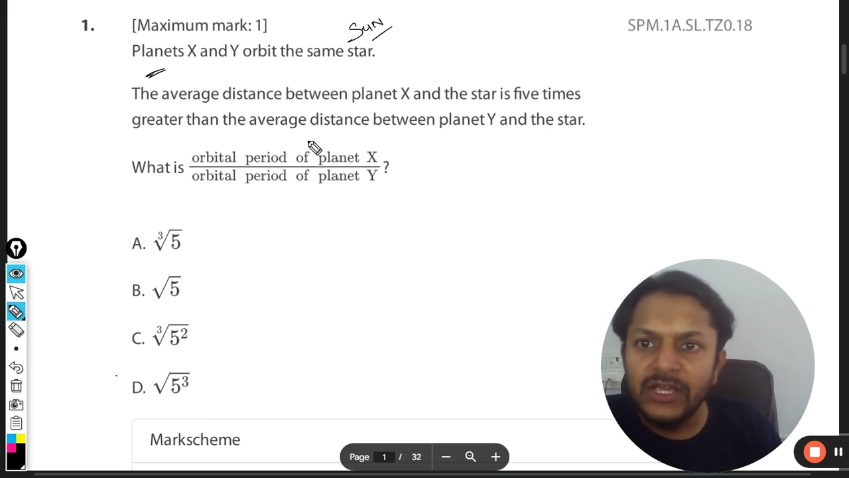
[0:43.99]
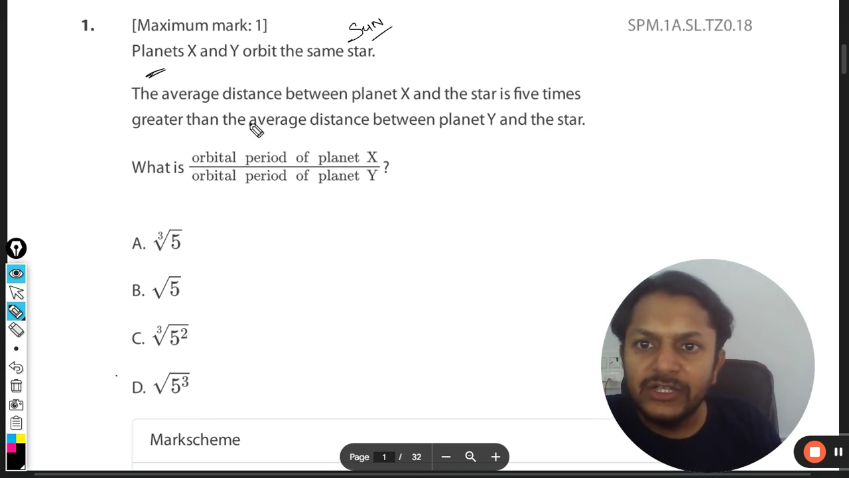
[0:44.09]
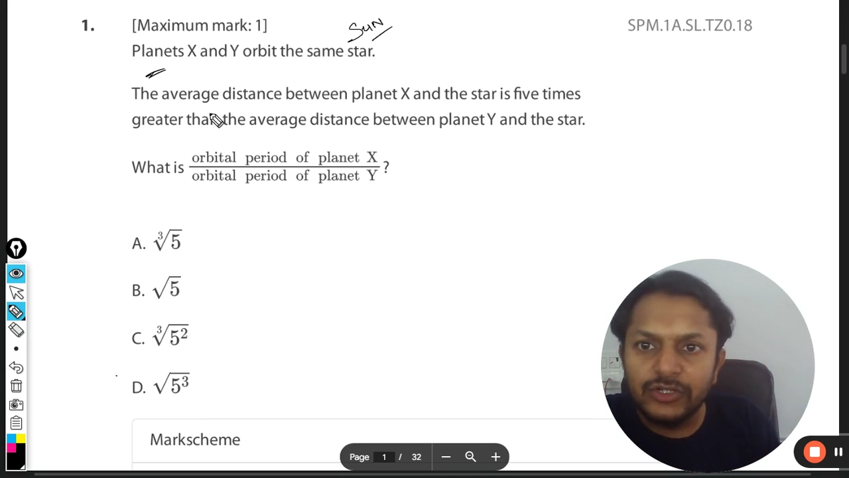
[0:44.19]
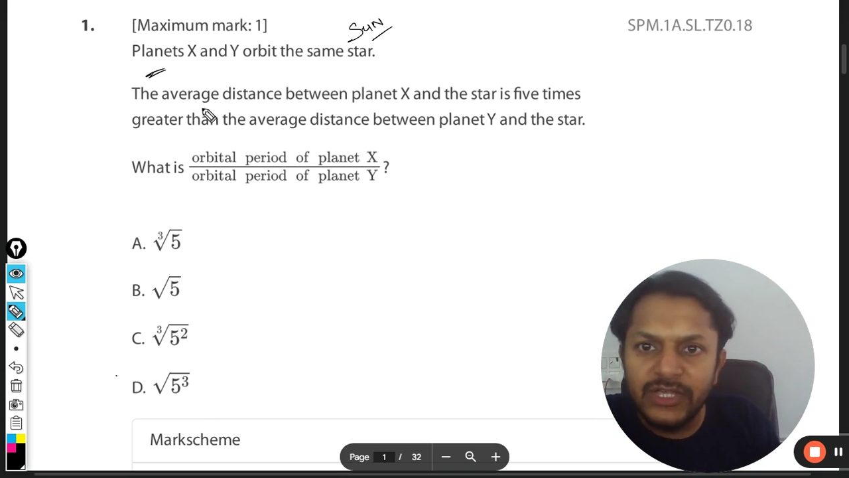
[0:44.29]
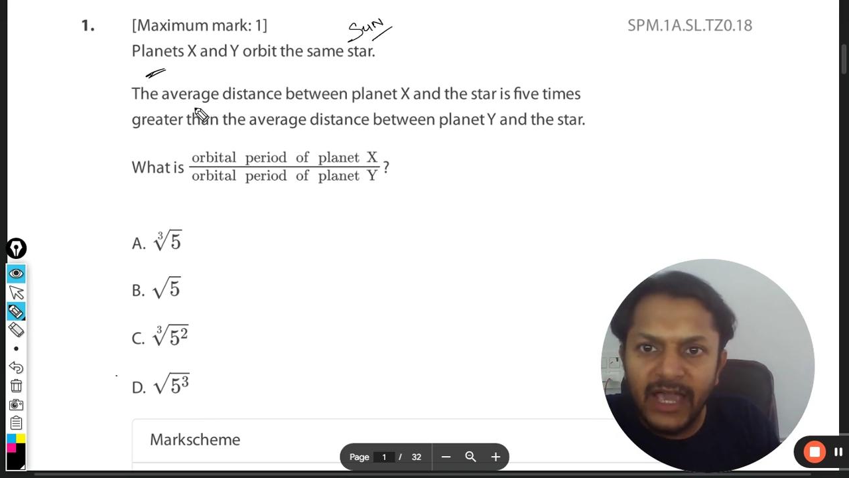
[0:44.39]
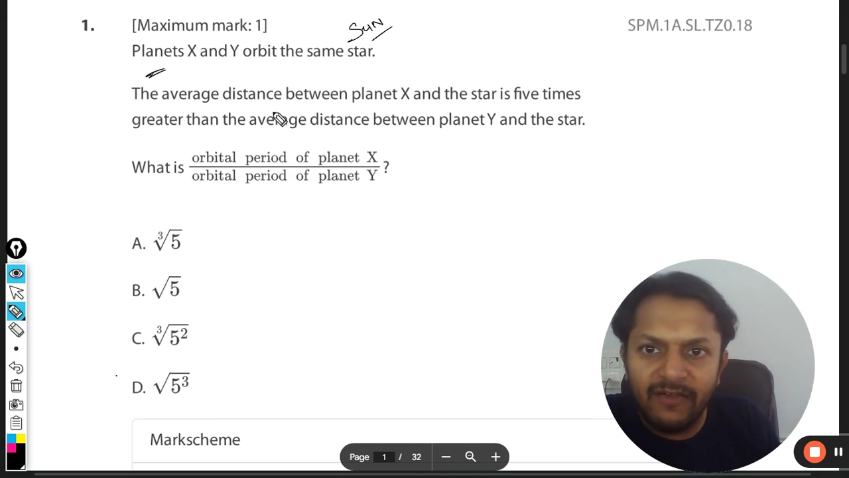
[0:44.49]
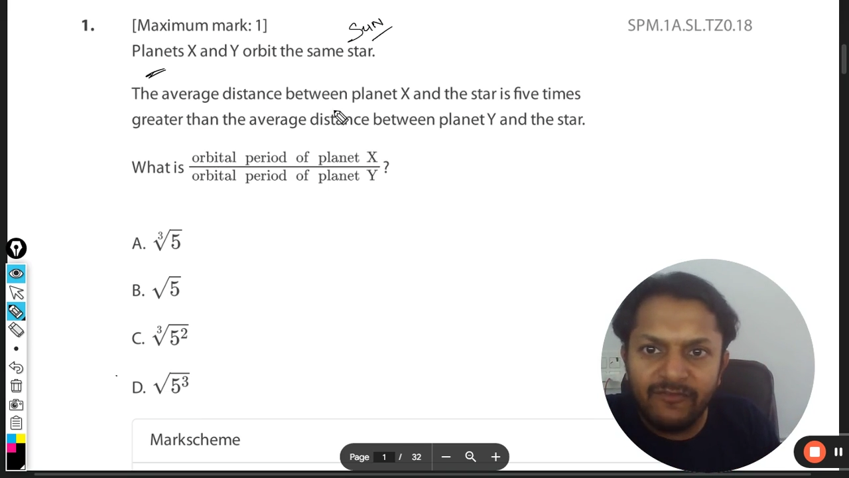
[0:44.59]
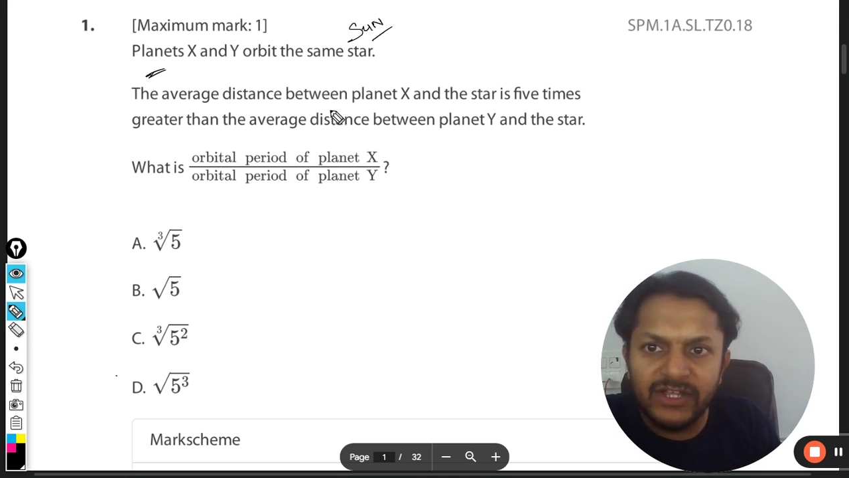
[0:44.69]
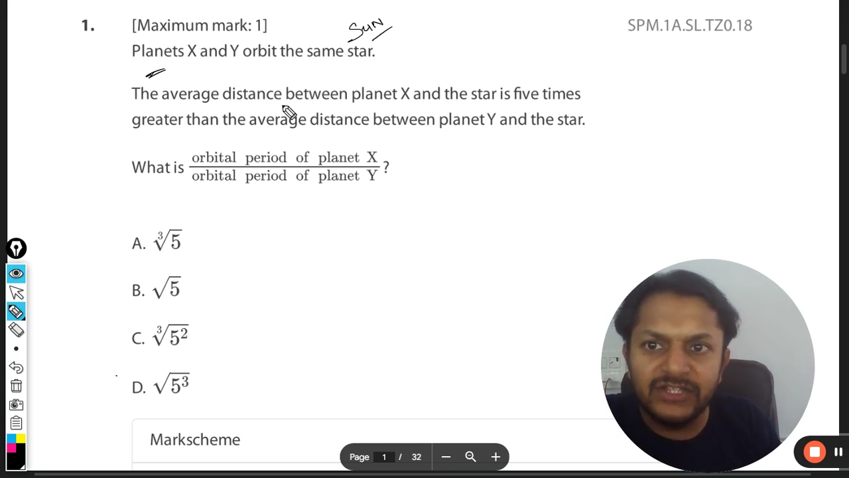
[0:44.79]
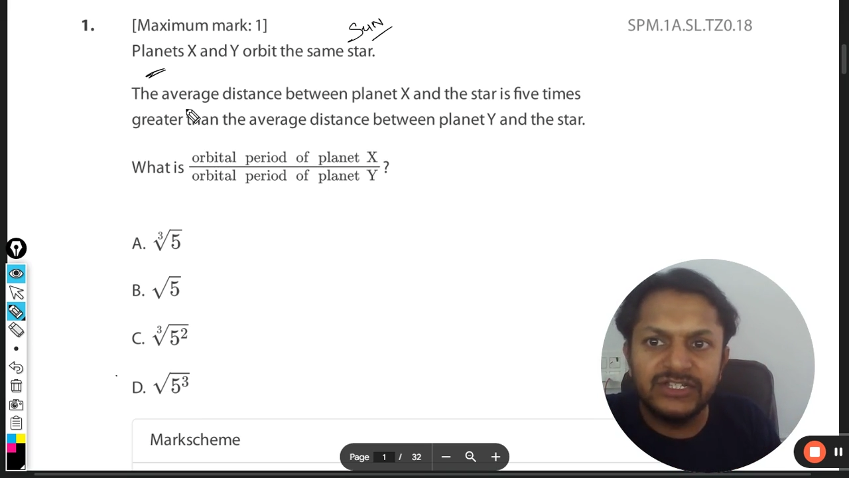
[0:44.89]
So the
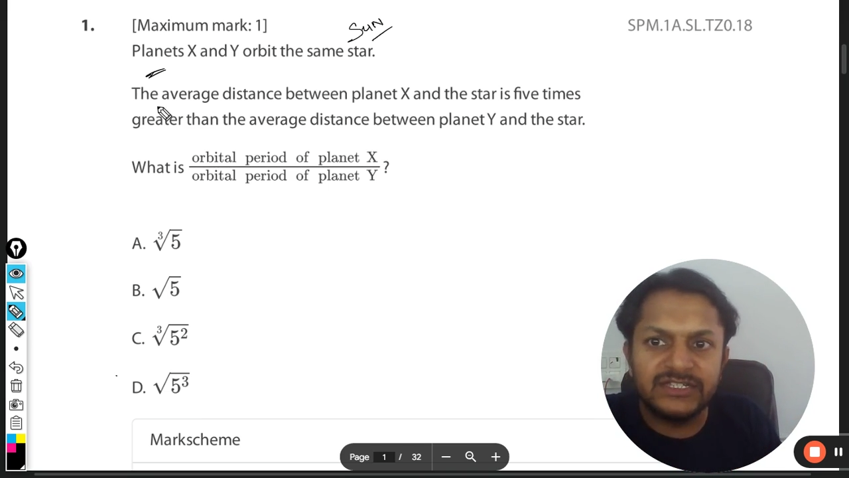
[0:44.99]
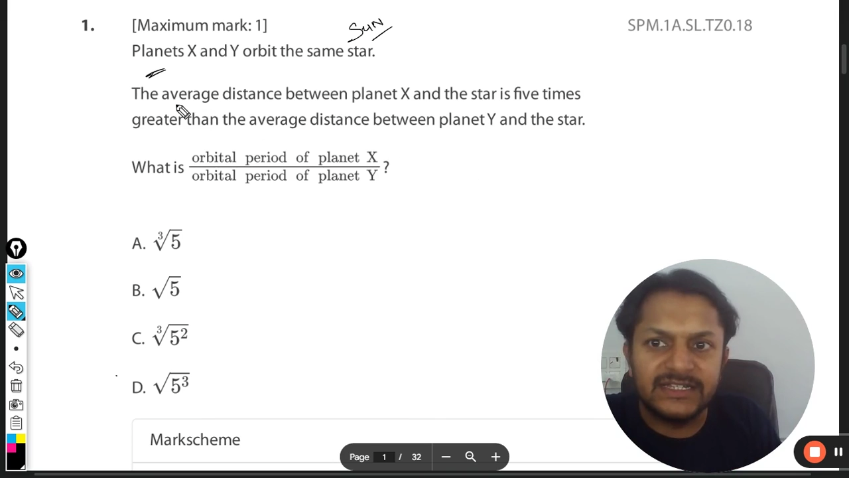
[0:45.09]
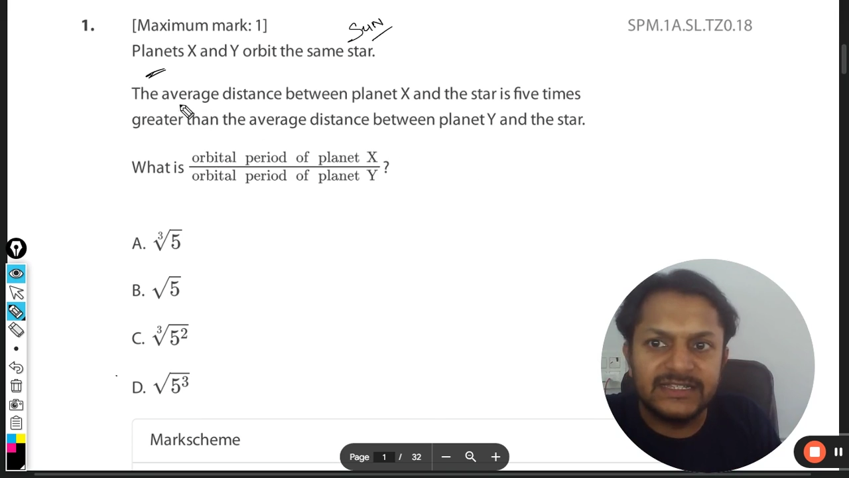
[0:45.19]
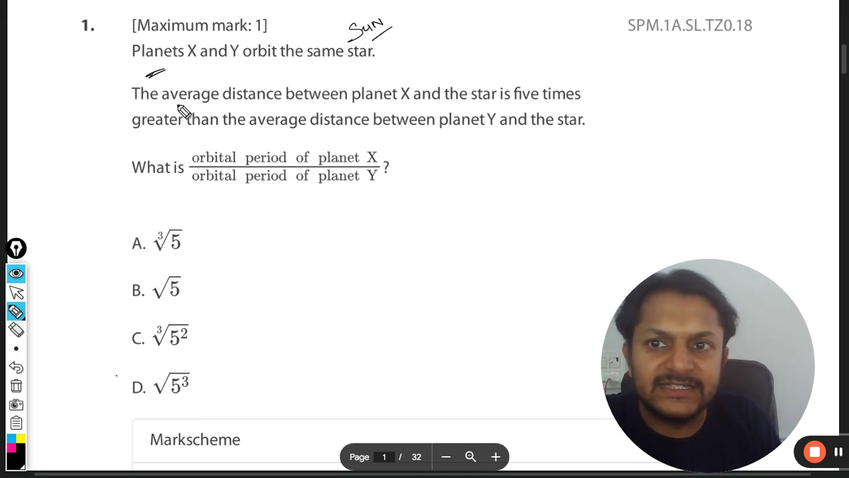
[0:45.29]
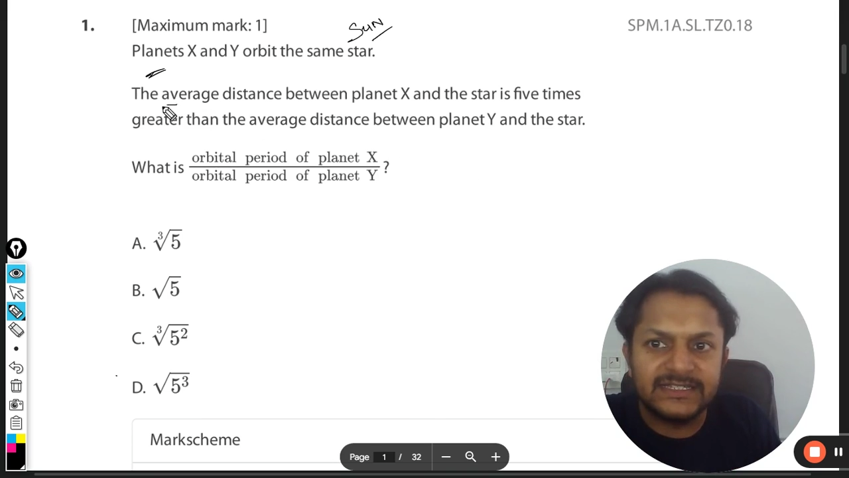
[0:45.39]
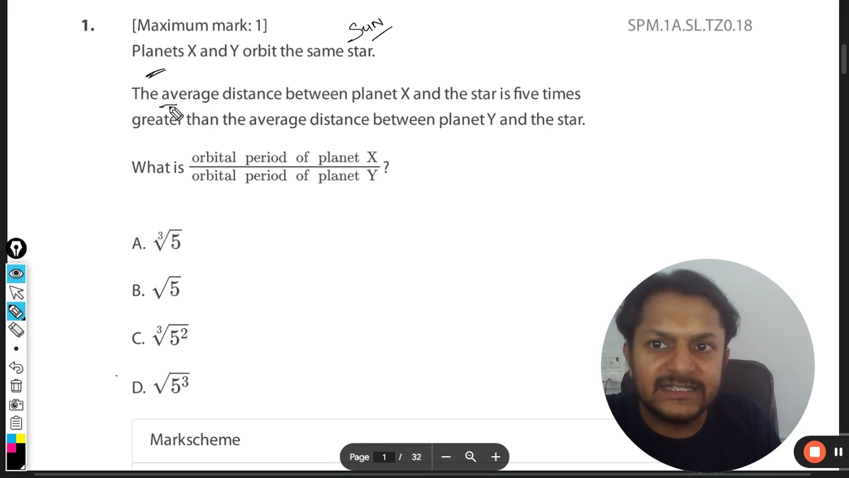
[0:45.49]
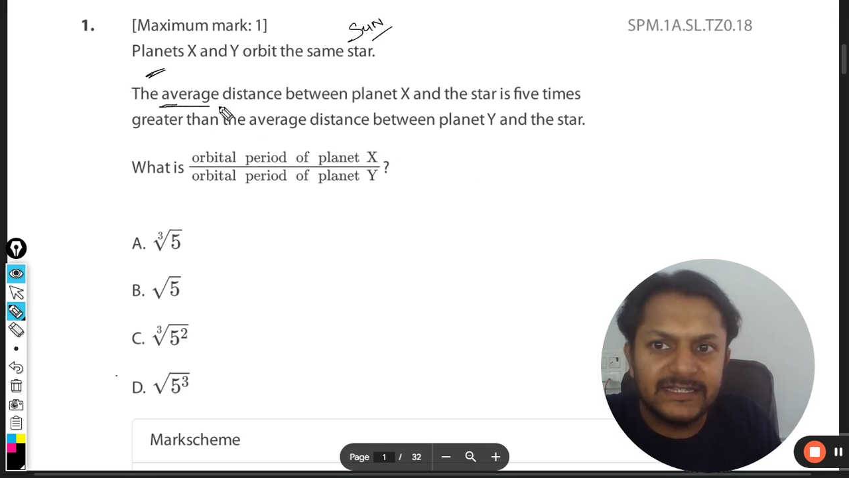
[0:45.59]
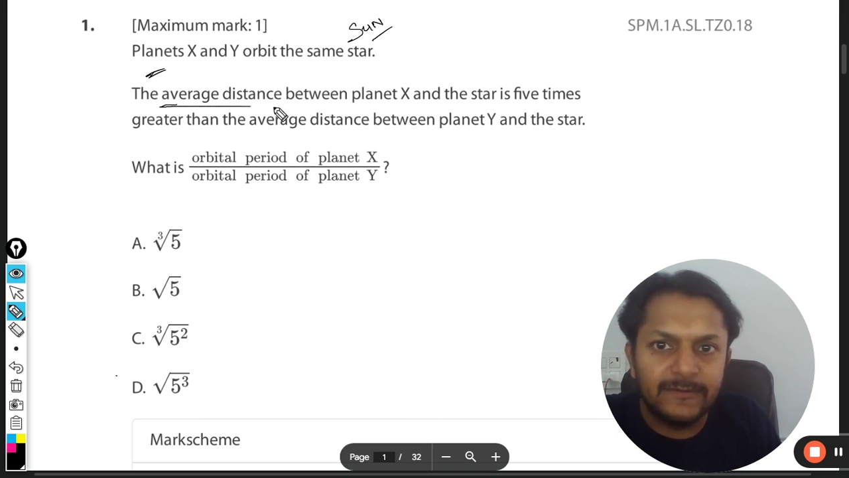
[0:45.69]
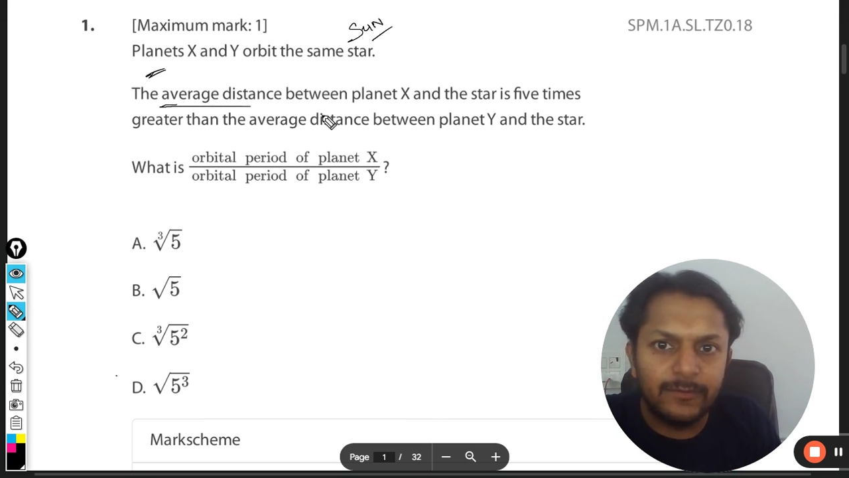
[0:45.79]
average distance